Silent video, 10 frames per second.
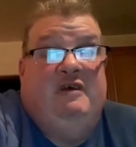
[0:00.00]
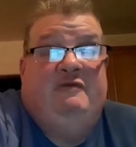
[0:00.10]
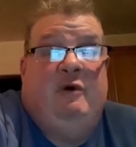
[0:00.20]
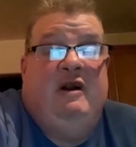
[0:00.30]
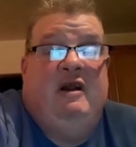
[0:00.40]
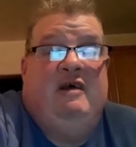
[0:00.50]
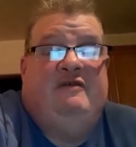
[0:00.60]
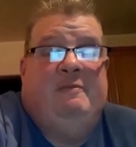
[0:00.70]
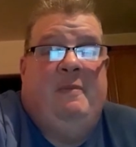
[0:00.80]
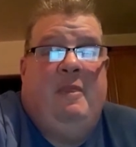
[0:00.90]
is what it
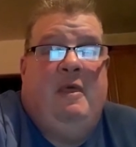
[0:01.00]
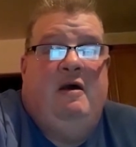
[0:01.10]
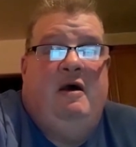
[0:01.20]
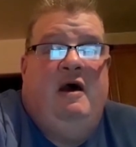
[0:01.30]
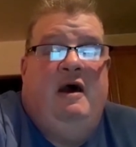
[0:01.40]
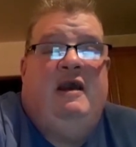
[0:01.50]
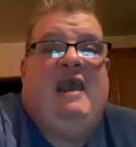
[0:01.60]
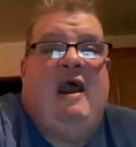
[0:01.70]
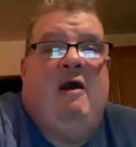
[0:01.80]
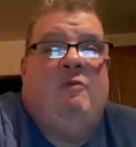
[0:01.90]
is.
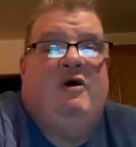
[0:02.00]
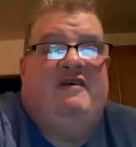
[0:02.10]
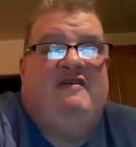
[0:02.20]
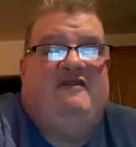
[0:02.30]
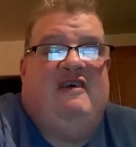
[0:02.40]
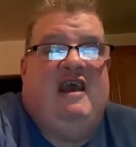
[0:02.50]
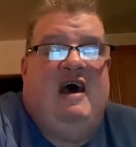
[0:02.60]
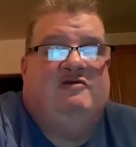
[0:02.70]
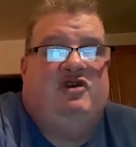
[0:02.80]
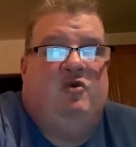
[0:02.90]
Karen with a C,
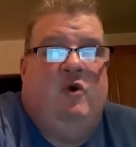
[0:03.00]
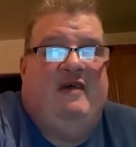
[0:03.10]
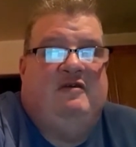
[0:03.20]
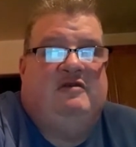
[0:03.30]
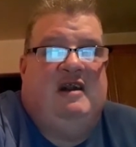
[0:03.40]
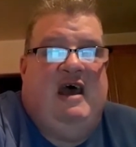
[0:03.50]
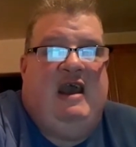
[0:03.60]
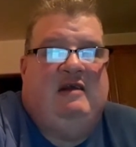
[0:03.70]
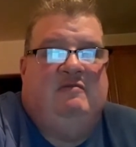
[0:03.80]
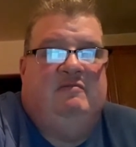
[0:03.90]
how's your weather
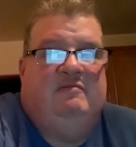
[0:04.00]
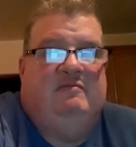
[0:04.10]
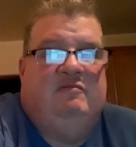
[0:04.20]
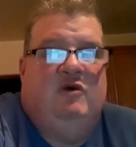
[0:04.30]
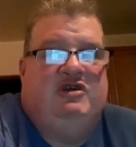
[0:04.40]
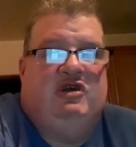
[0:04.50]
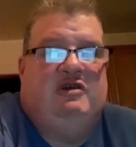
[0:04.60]
tonight? What's your